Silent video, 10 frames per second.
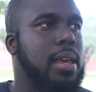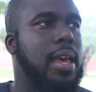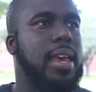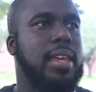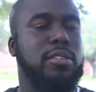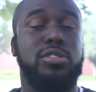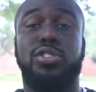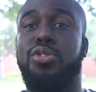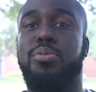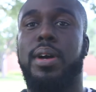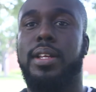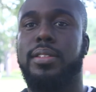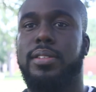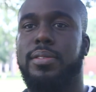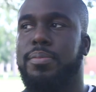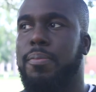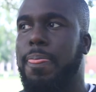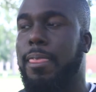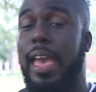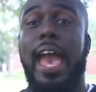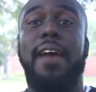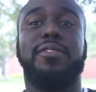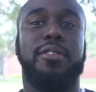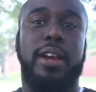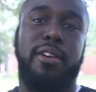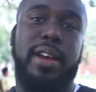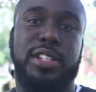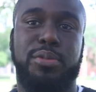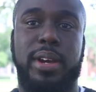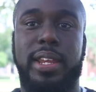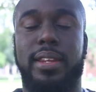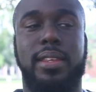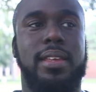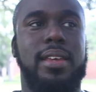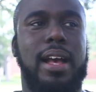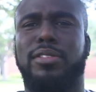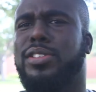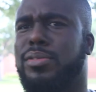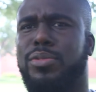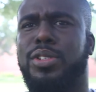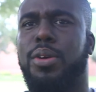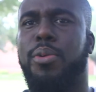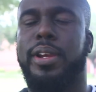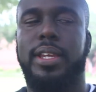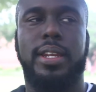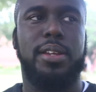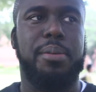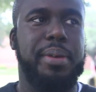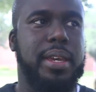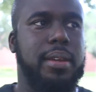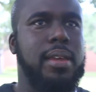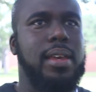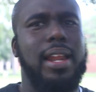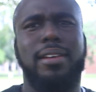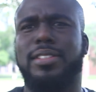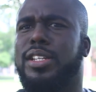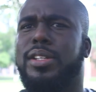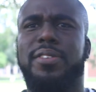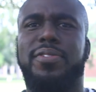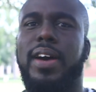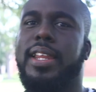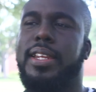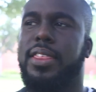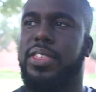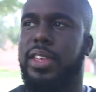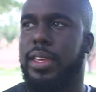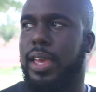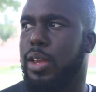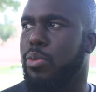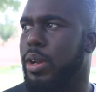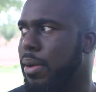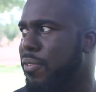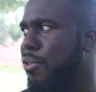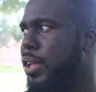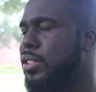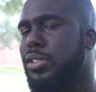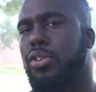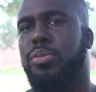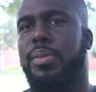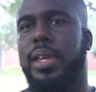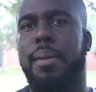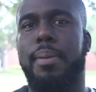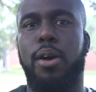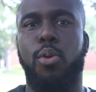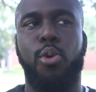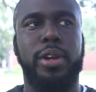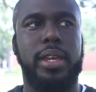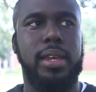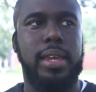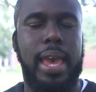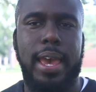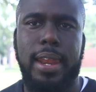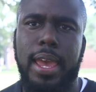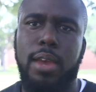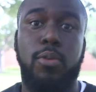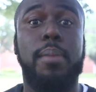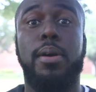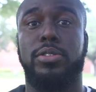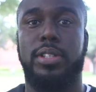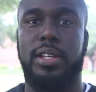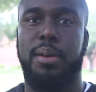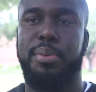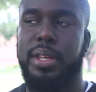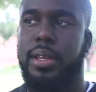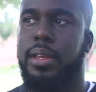And it was 2 months after I graduated. I was, working a little bit. I still didn't find anything. And one of my friends told me about working at a web hosting company.